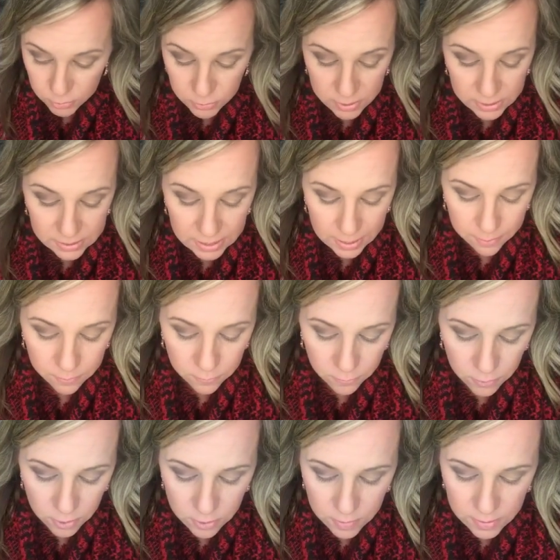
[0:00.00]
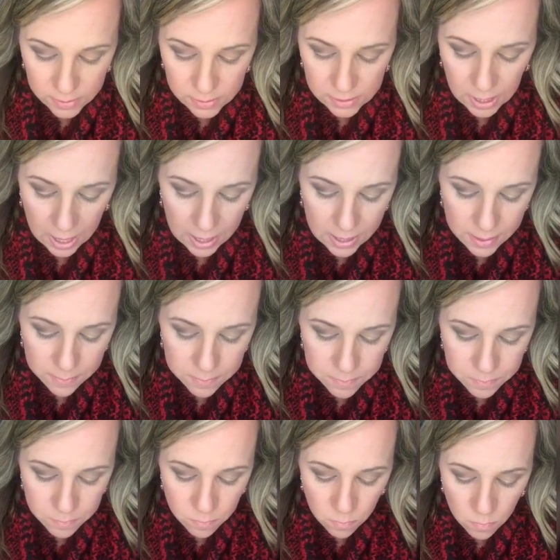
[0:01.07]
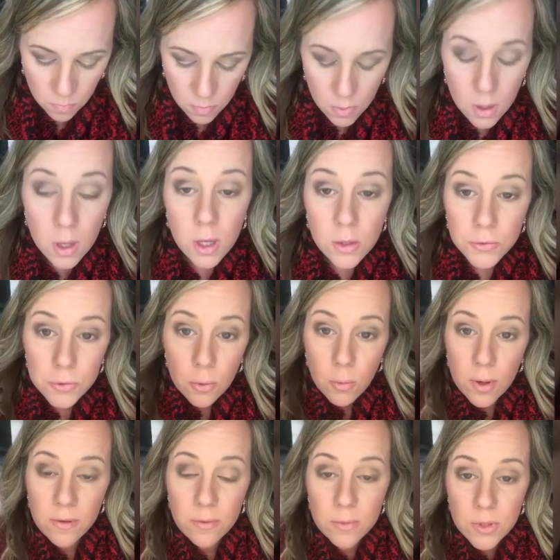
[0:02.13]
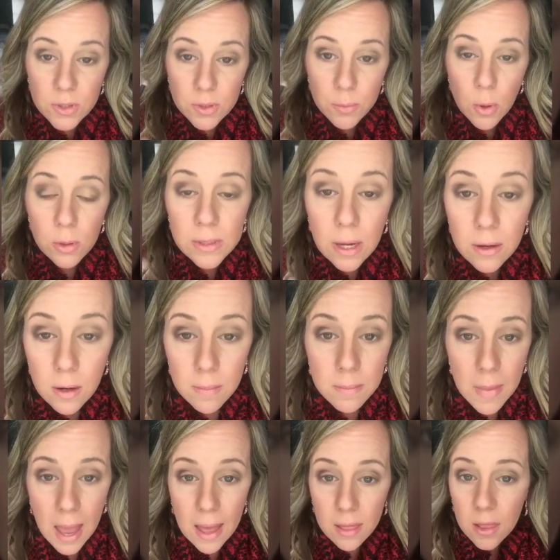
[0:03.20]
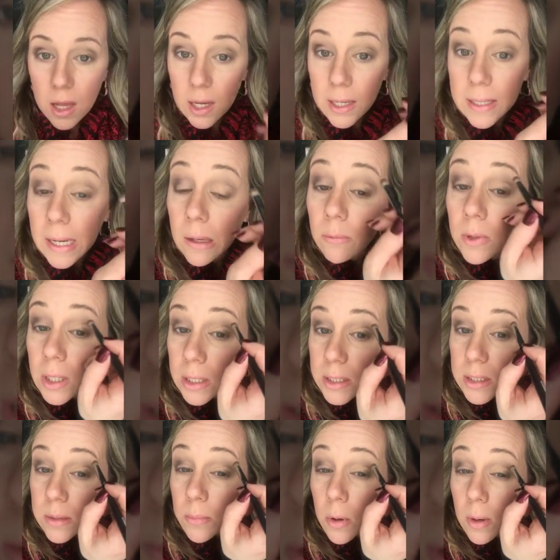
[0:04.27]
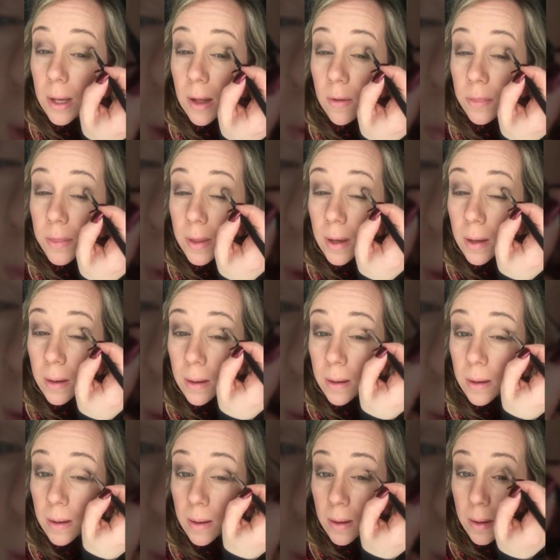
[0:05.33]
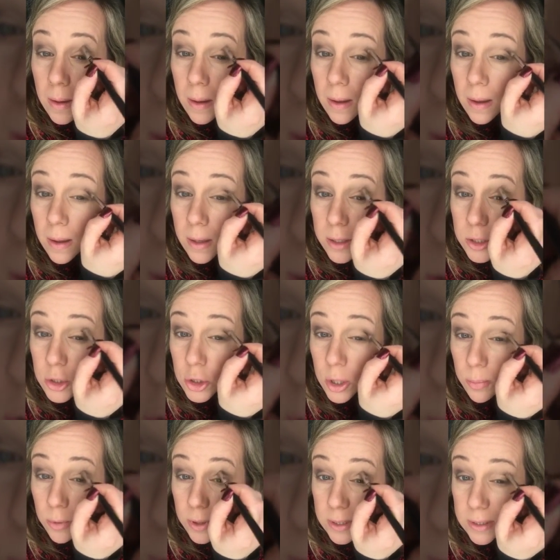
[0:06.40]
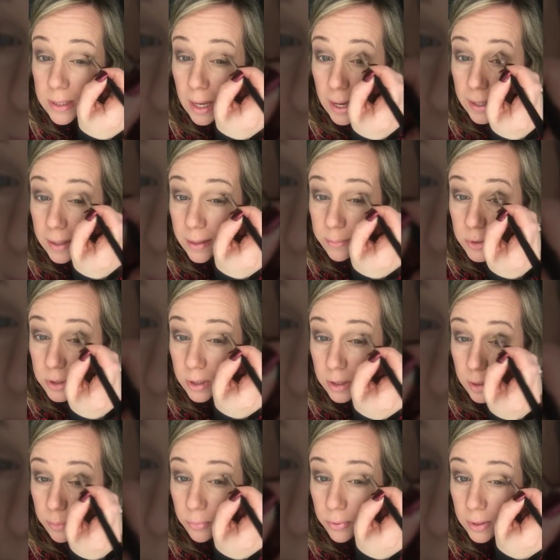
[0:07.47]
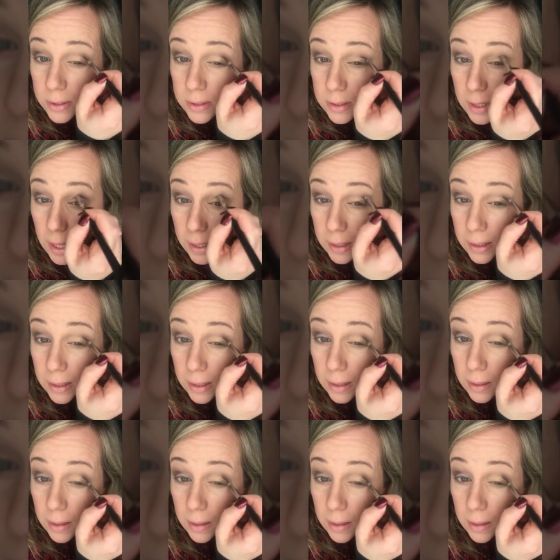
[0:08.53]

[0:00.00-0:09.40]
And then we'll do the same for this side. So we've just smoked out our matte look, and now we're going to smoke out the shimmery side, and I'm just going to press that